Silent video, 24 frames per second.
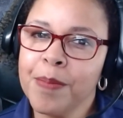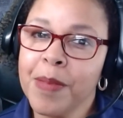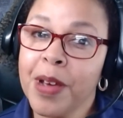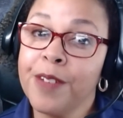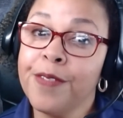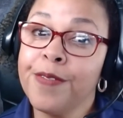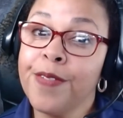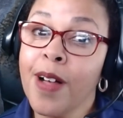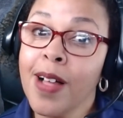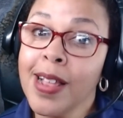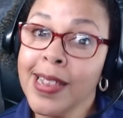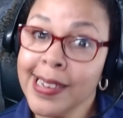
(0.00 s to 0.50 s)
my
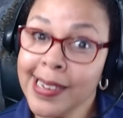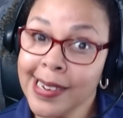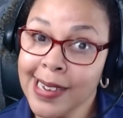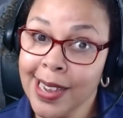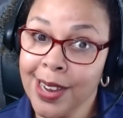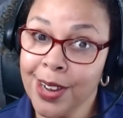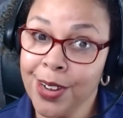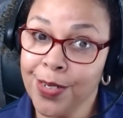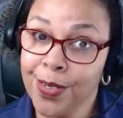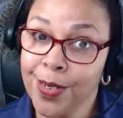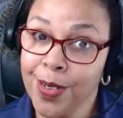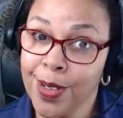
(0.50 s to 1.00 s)
fall
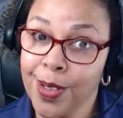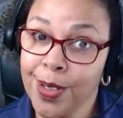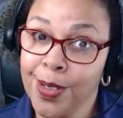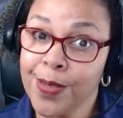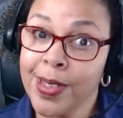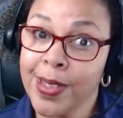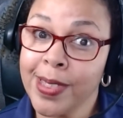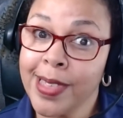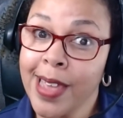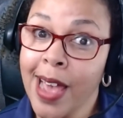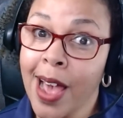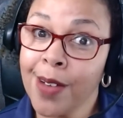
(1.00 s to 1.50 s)
schedule
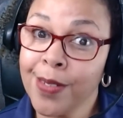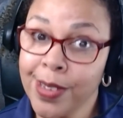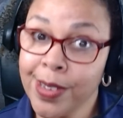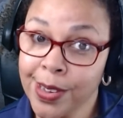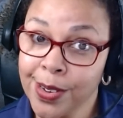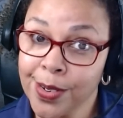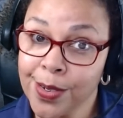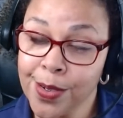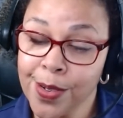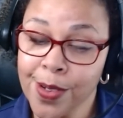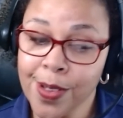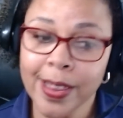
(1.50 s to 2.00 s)
with
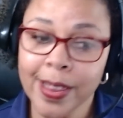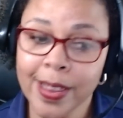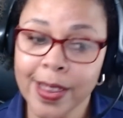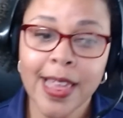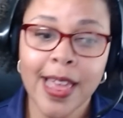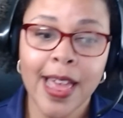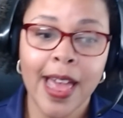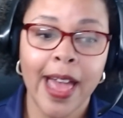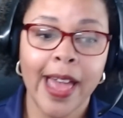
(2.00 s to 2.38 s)
Outschool